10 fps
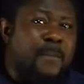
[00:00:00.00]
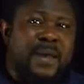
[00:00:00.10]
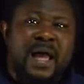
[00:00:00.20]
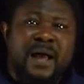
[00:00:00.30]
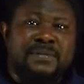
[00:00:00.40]

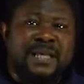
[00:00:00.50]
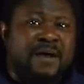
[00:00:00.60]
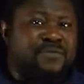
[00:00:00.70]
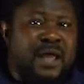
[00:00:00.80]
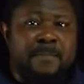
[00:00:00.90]
perhaps
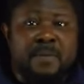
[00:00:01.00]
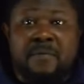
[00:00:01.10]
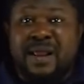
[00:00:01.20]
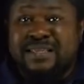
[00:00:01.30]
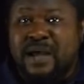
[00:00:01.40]
after
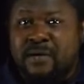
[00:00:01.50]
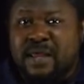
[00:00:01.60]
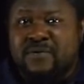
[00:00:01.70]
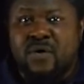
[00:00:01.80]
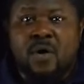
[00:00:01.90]
parental
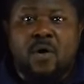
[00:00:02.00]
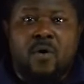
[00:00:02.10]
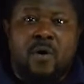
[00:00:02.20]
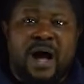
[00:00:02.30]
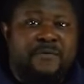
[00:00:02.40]
leave,
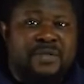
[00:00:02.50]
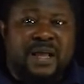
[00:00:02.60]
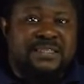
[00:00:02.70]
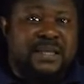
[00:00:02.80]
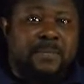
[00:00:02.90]
or
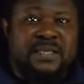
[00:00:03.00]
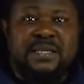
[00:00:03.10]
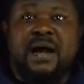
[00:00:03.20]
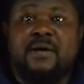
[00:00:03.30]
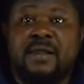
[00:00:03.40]
after
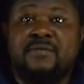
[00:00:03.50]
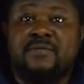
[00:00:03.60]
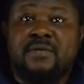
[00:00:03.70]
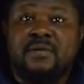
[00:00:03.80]
sabbatical leave.